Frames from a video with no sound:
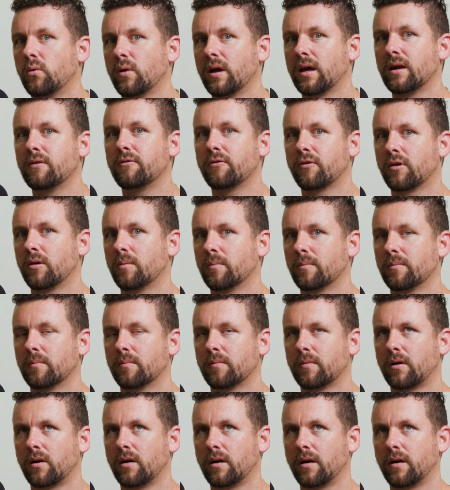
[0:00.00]
away from
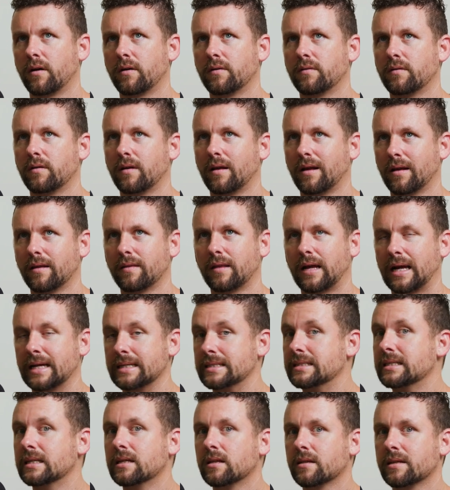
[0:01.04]
our
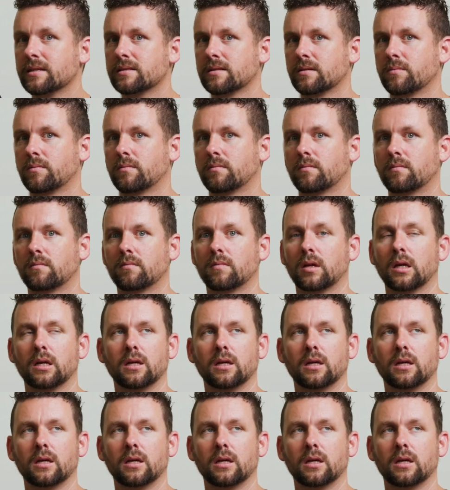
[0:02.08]
idealism,